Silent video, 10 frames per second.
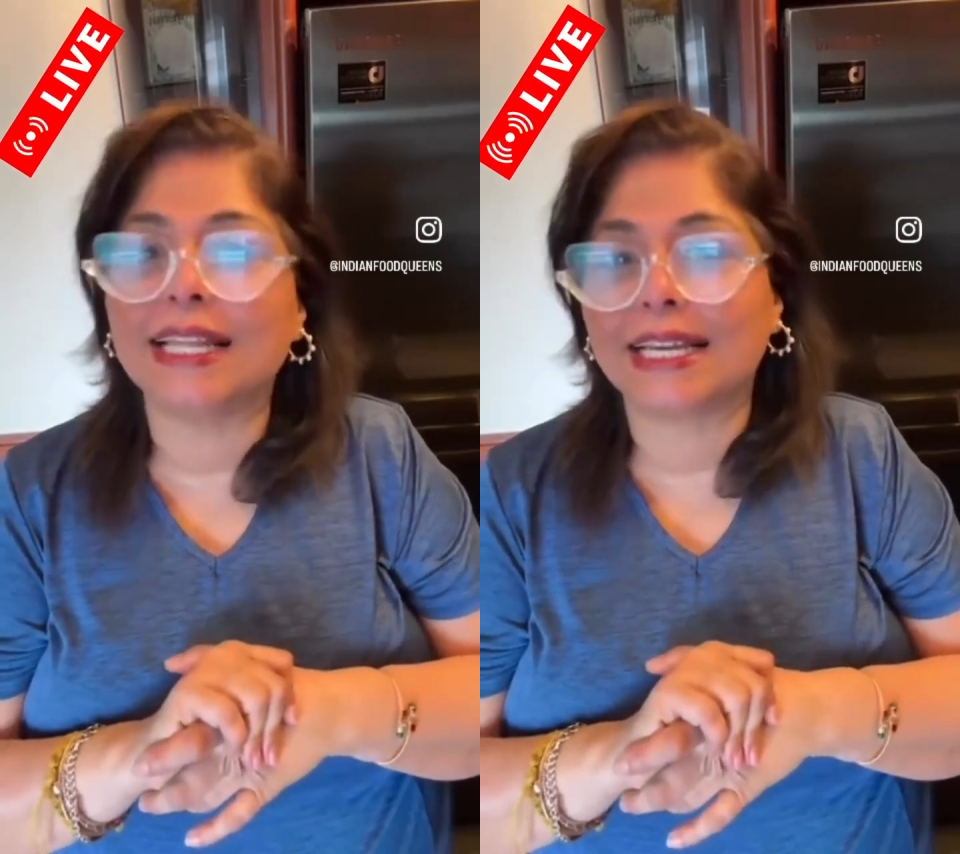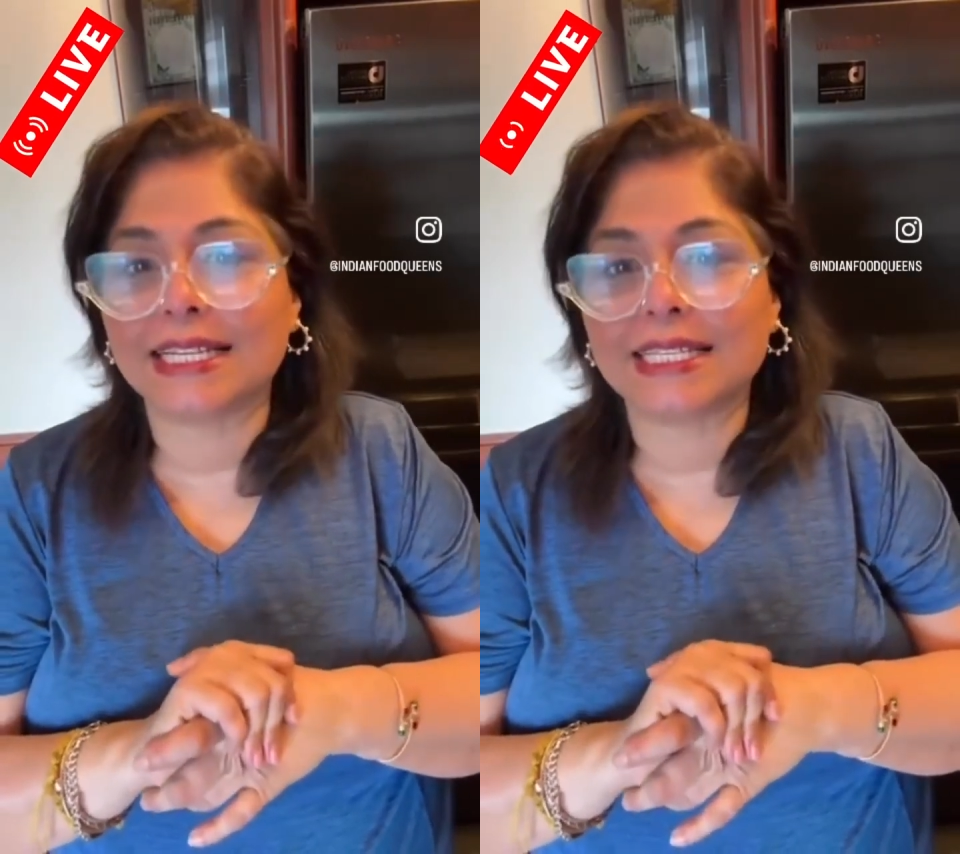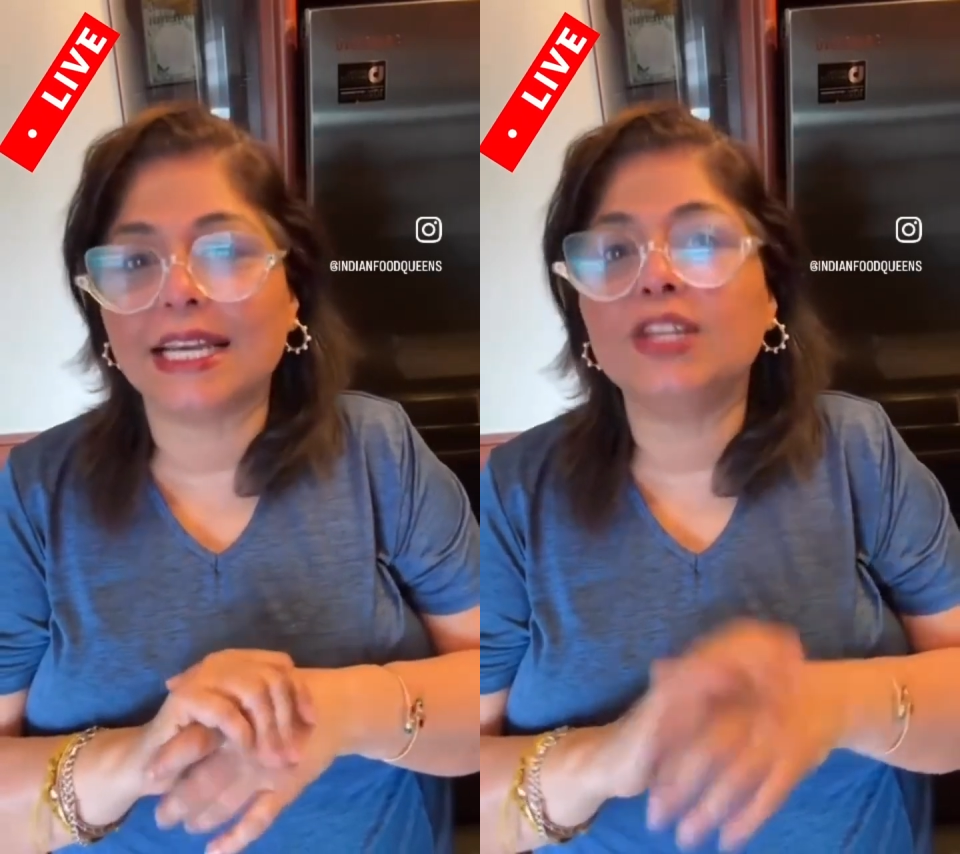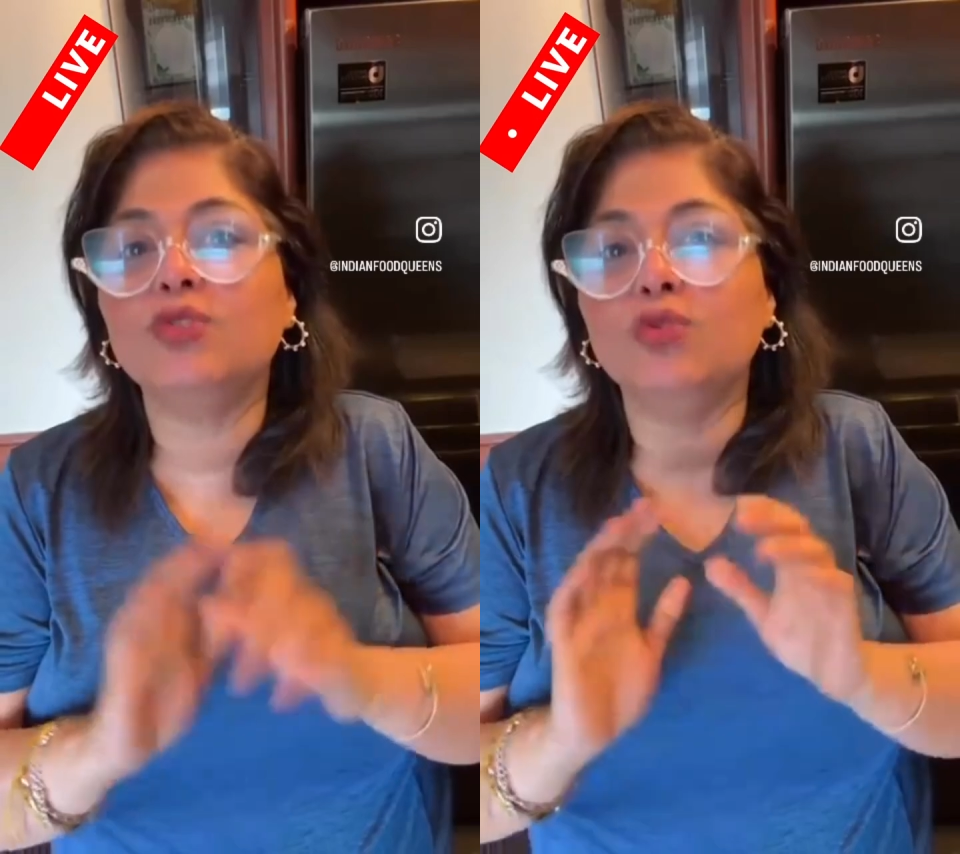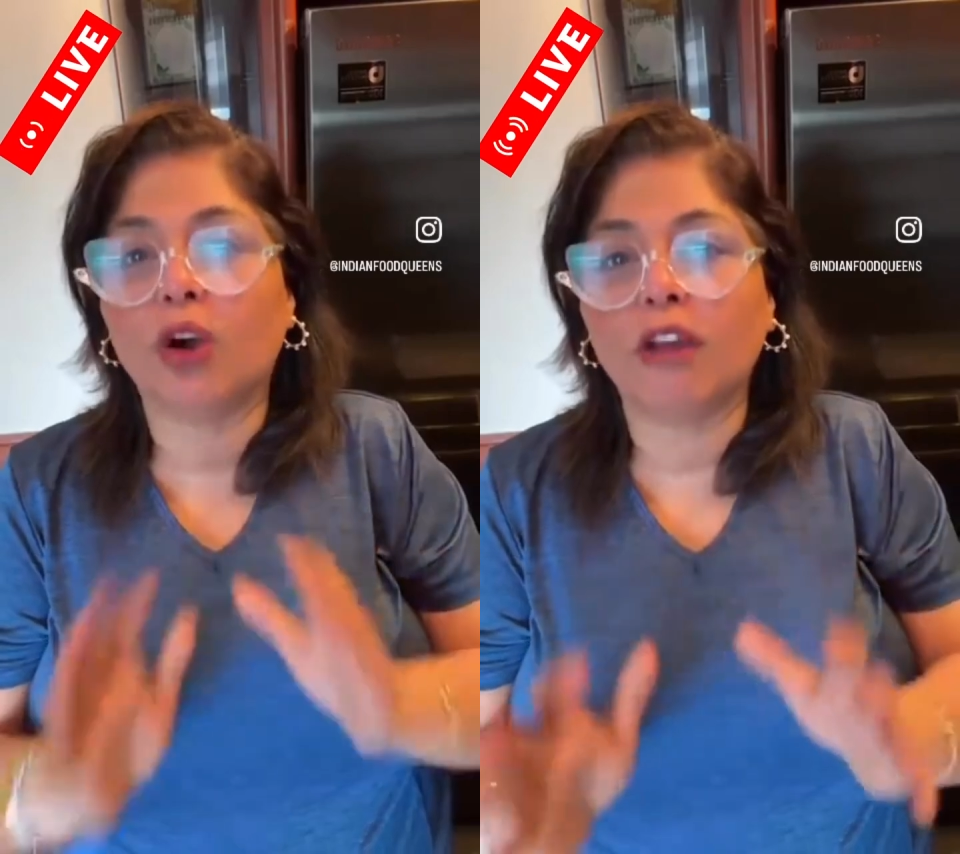Like I said,
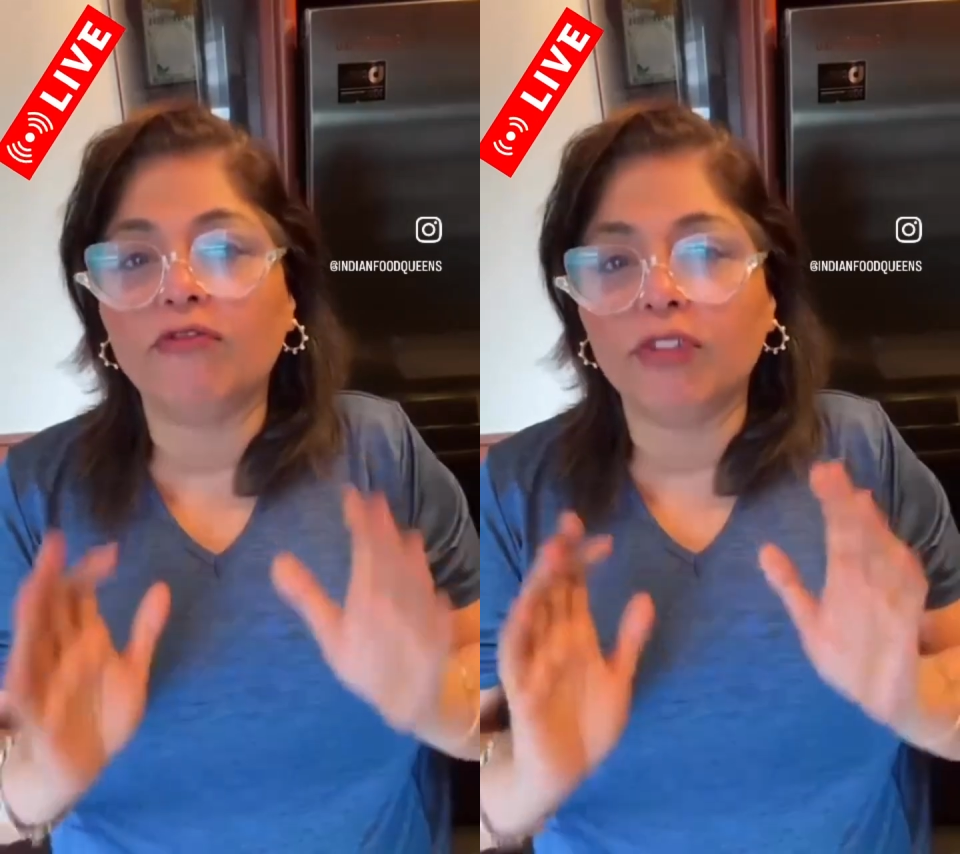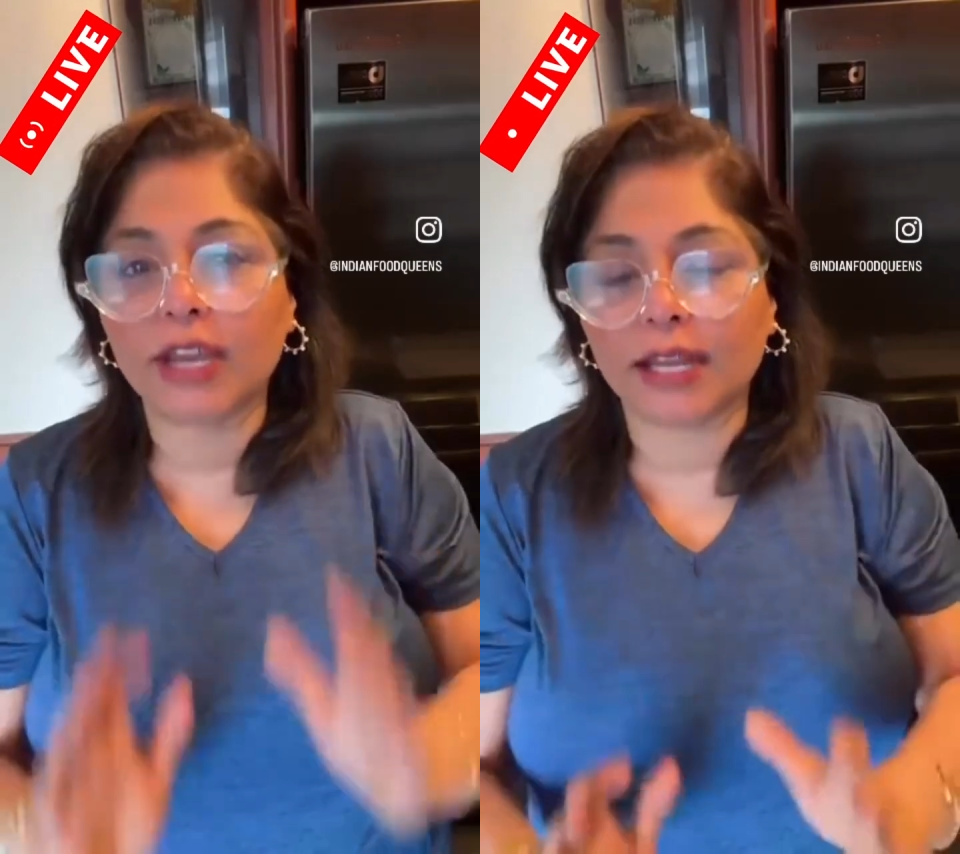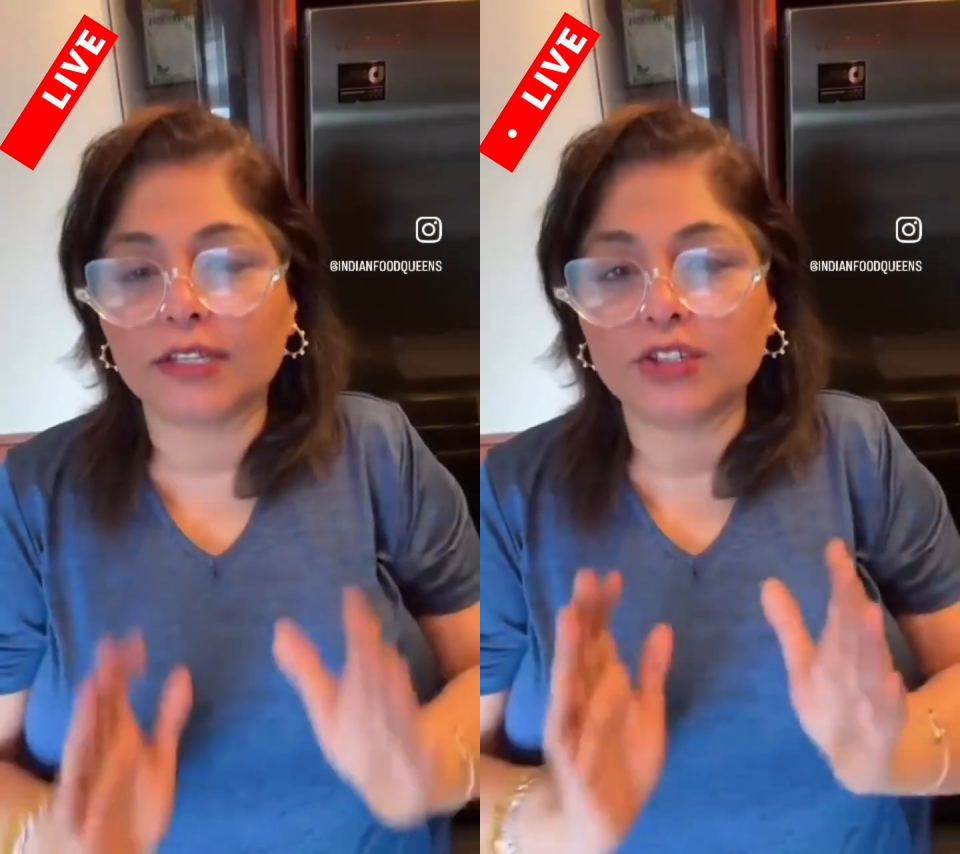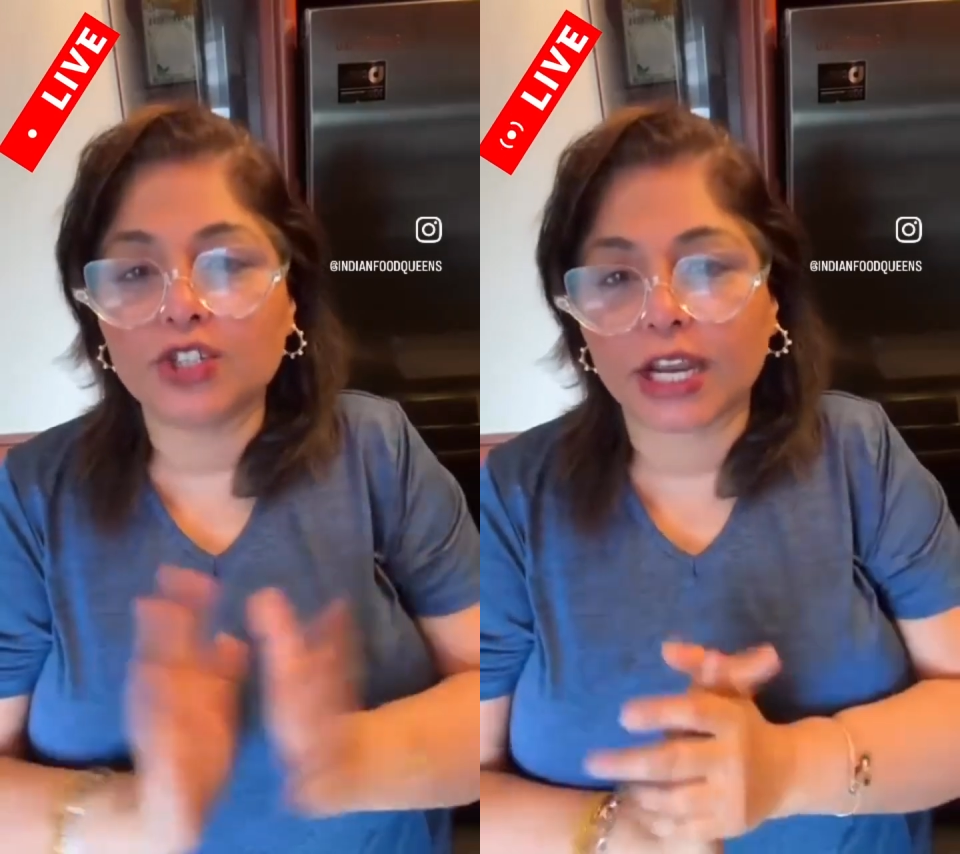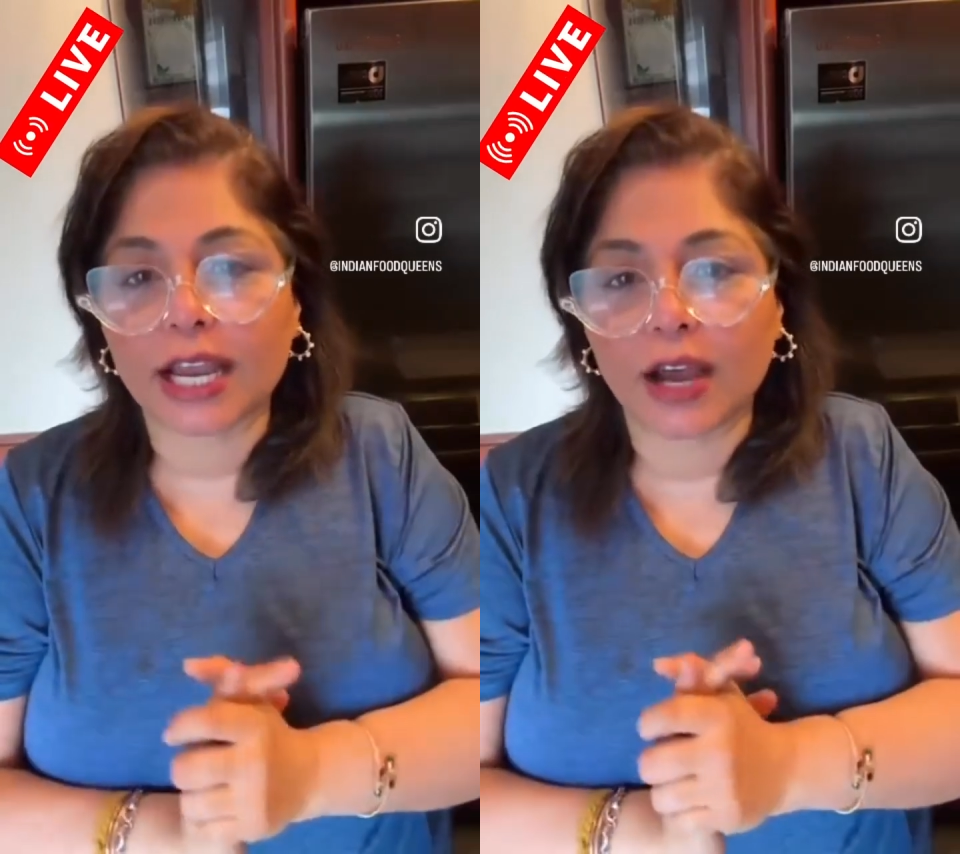do not forget to
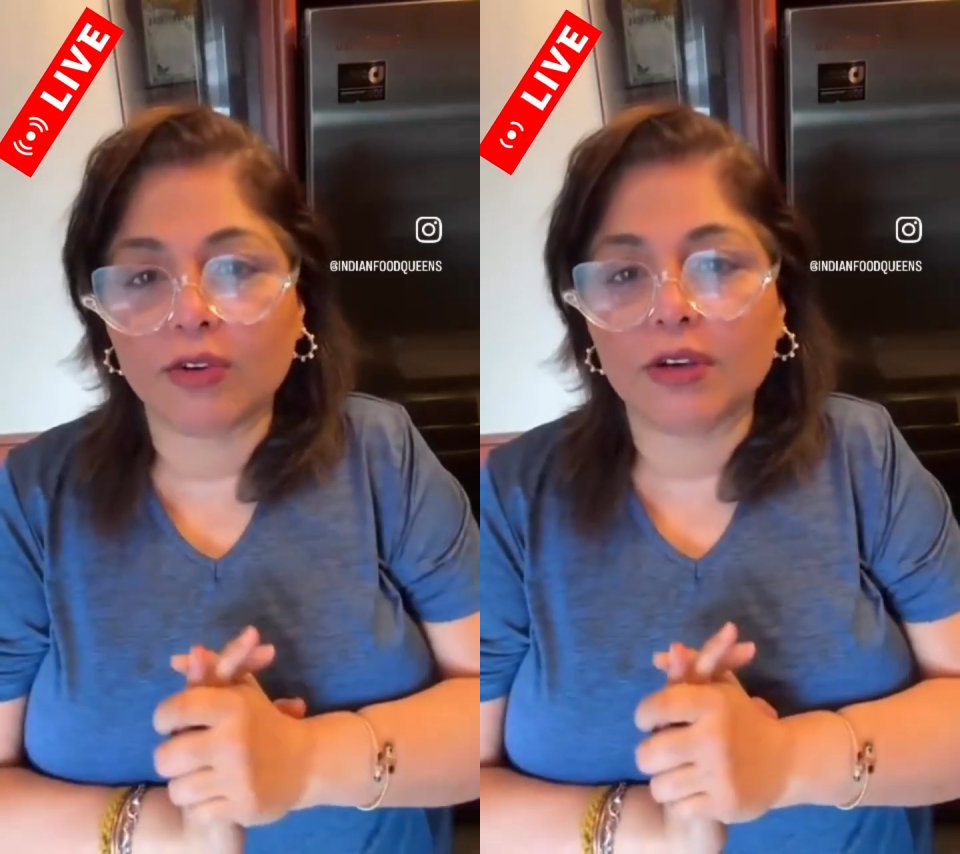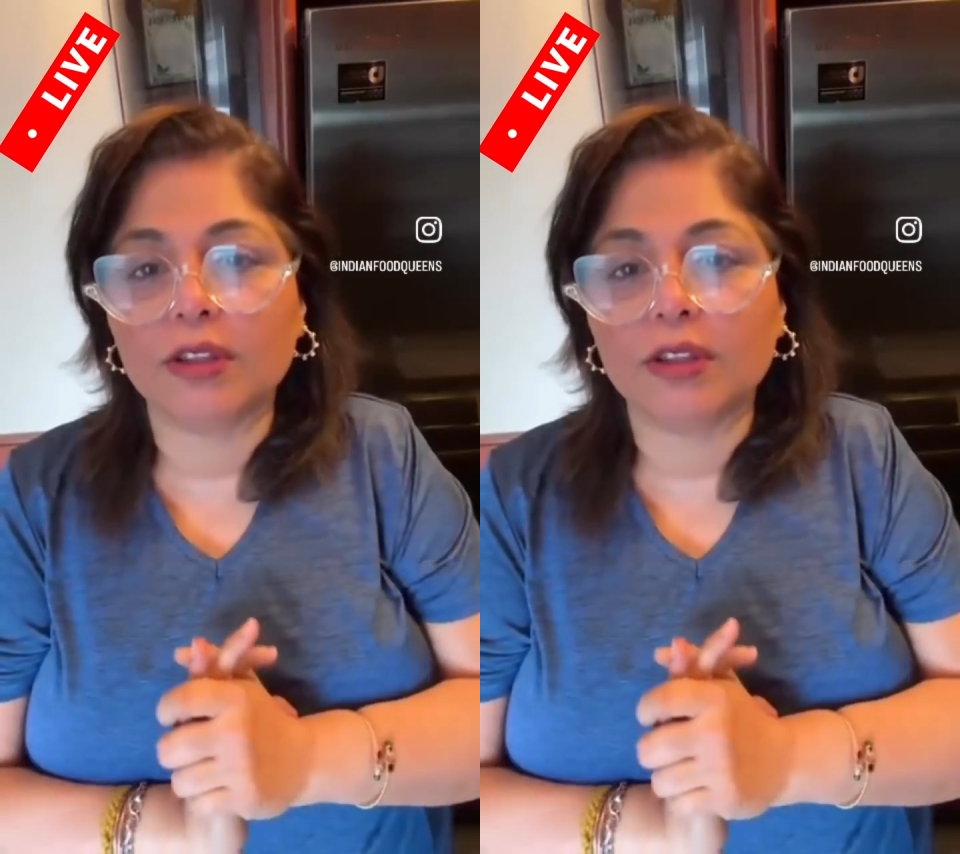check out